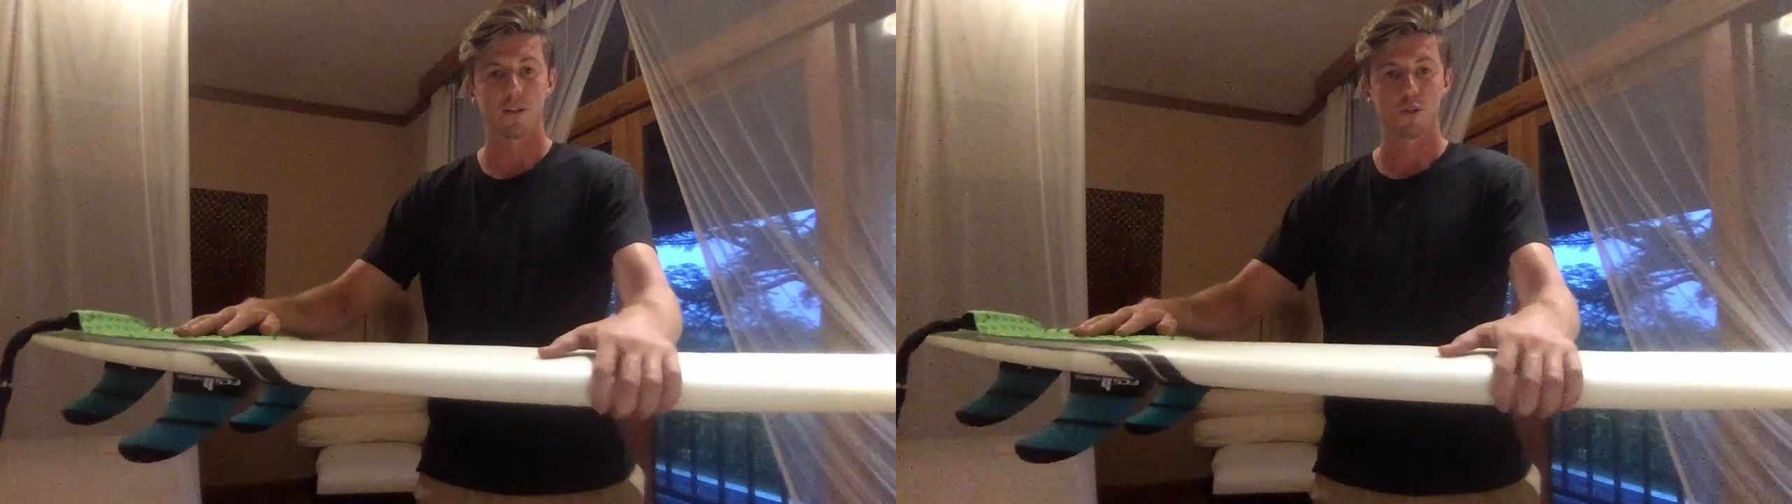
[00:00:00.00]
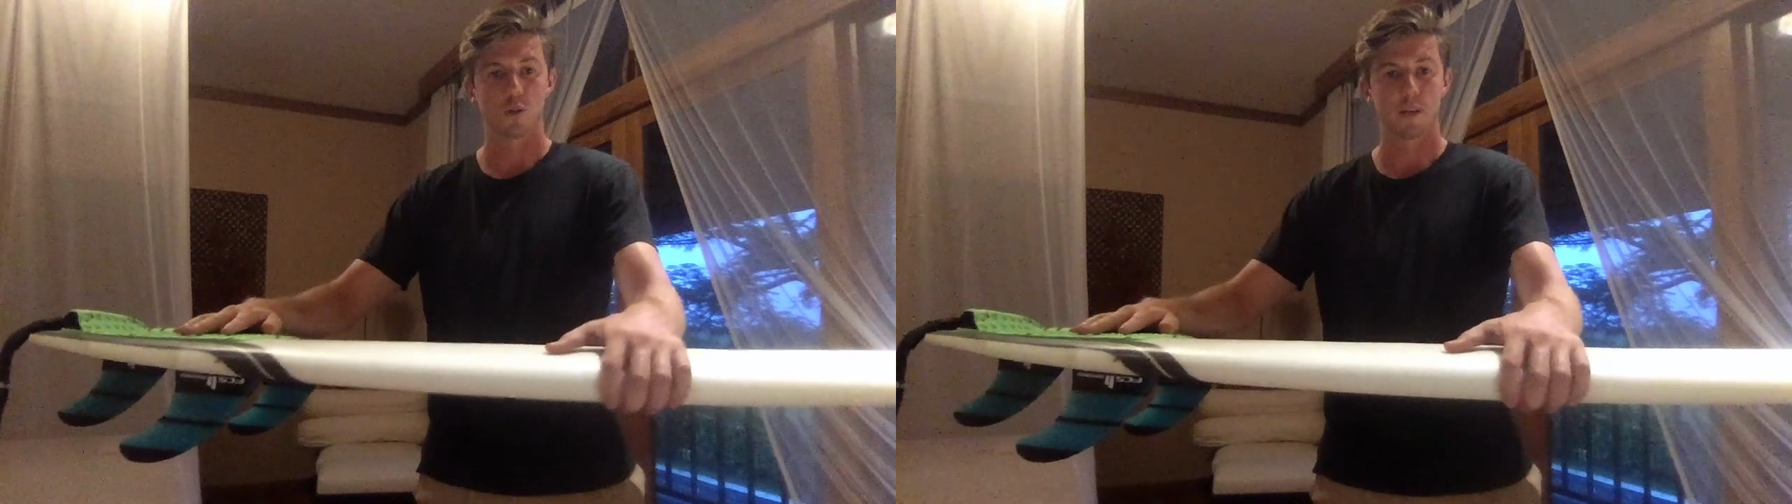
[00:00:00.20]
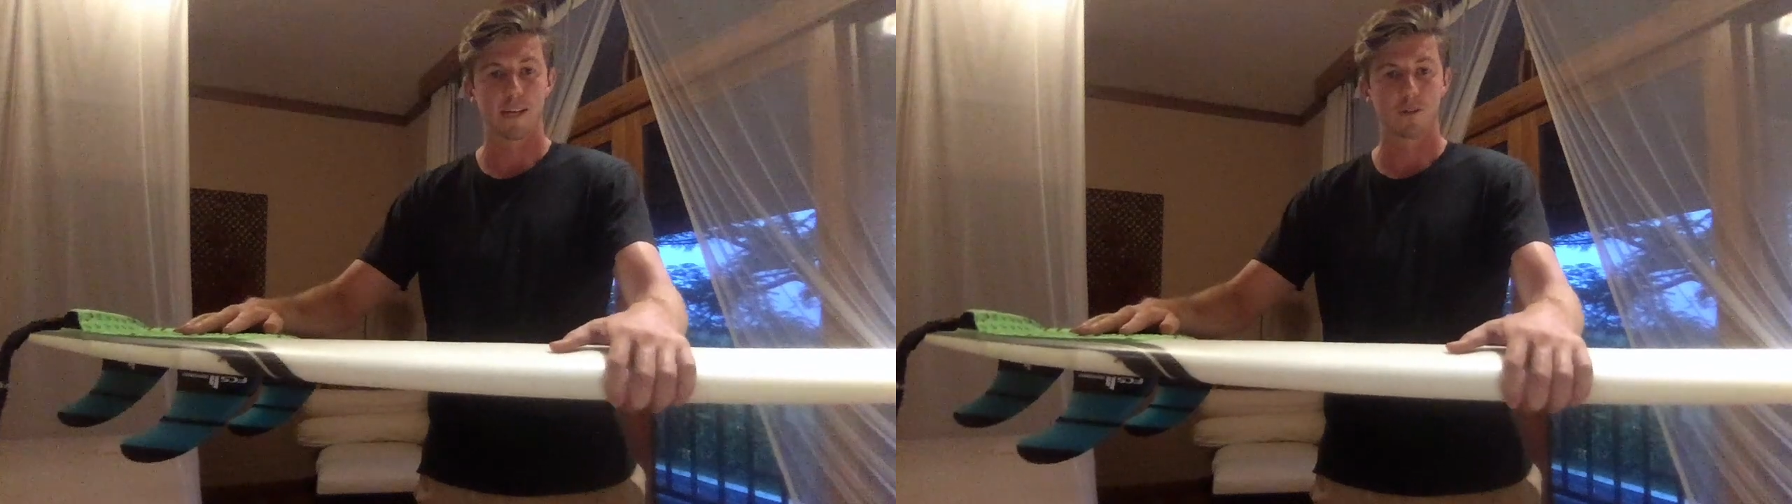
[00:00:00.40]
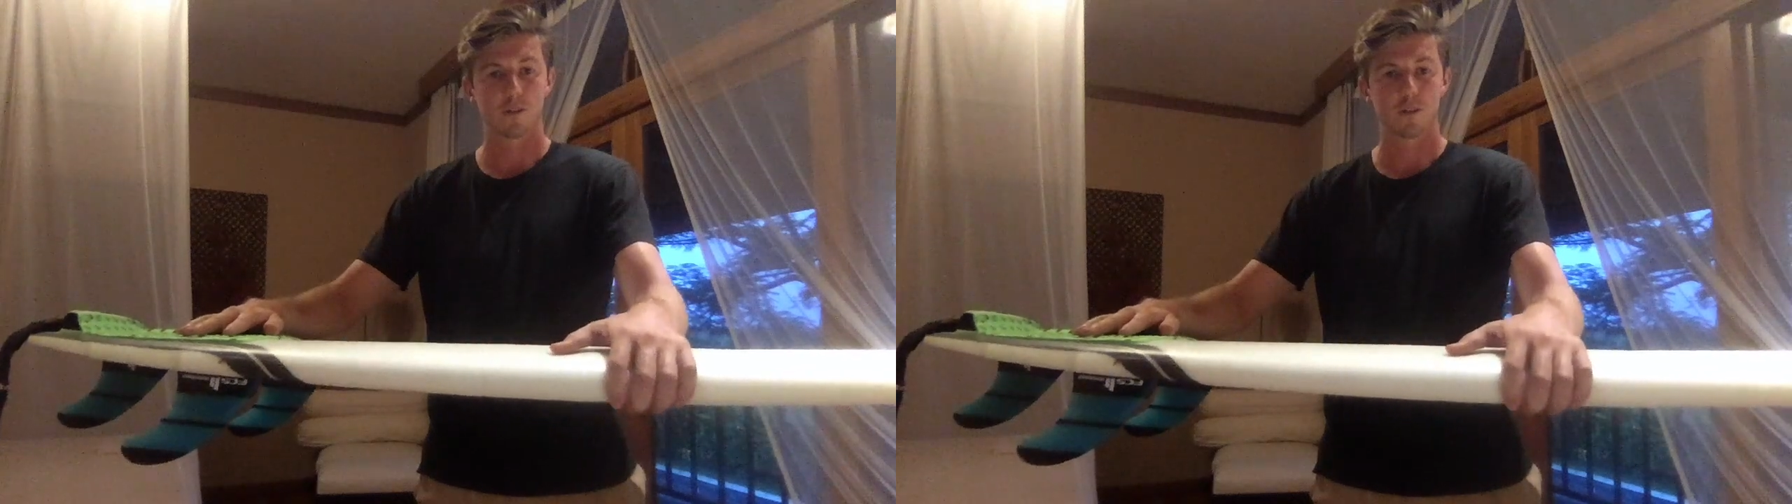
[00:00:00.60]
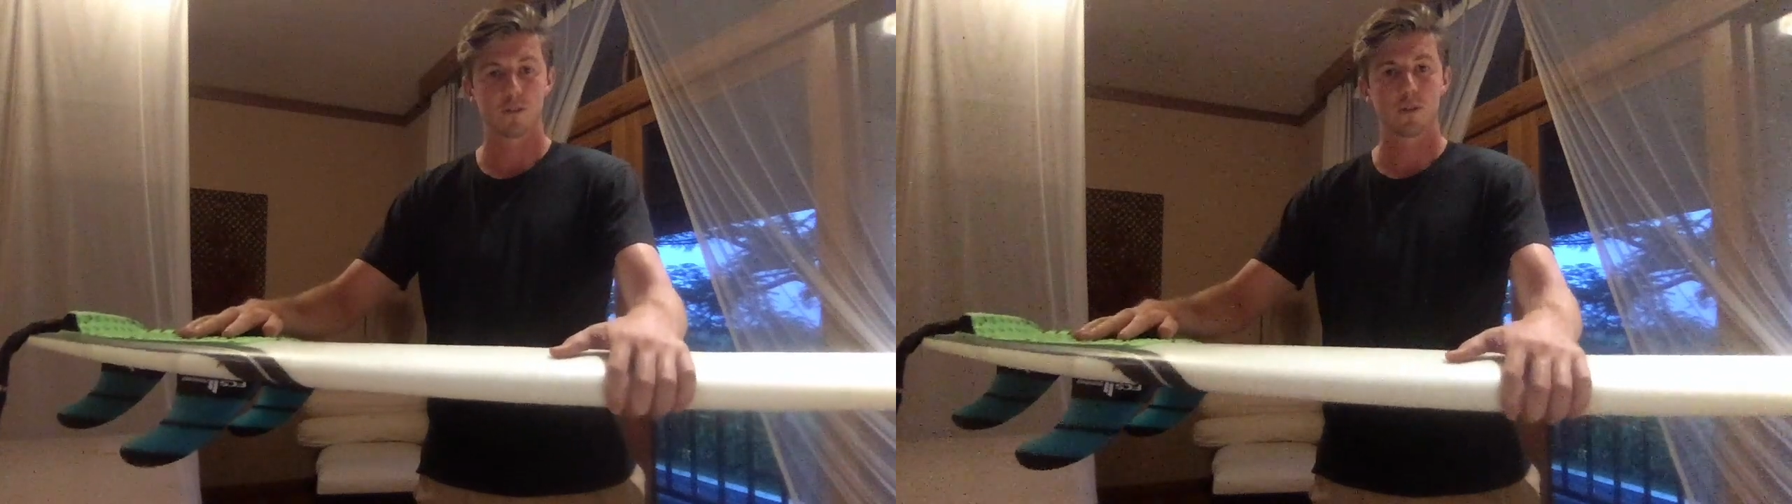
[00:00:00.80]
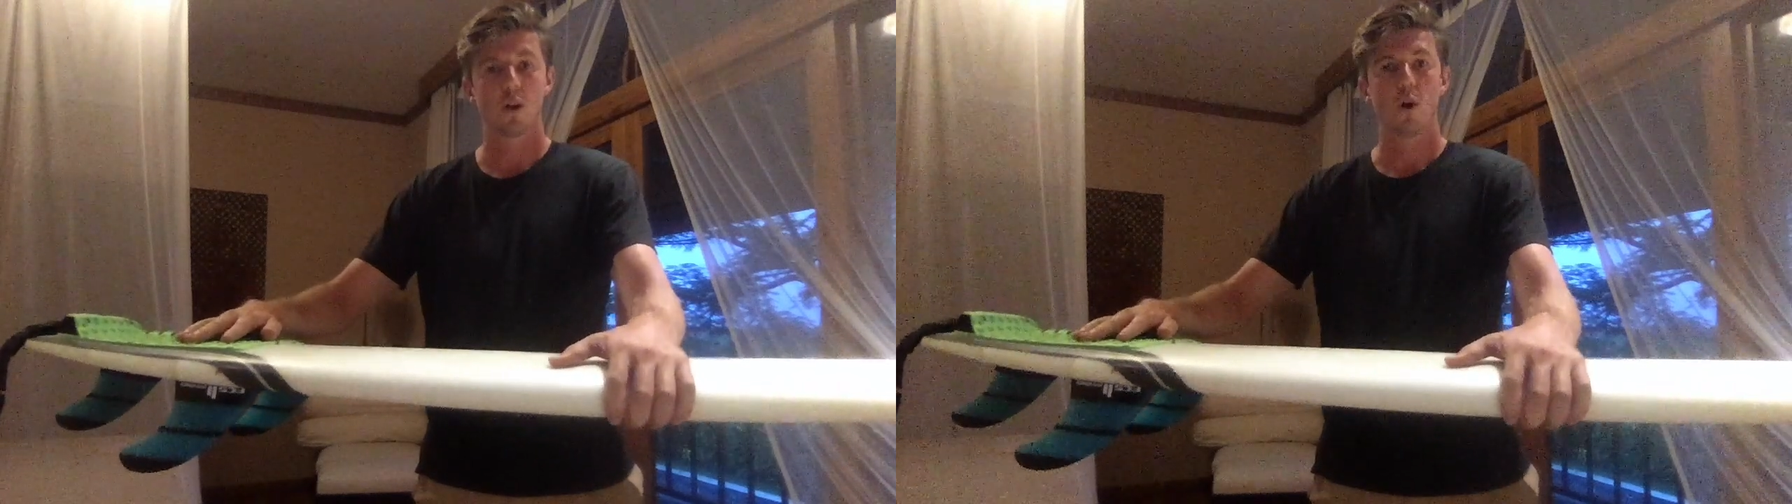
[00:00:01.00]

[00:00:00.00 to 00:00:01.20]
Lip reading: drawn-out turns,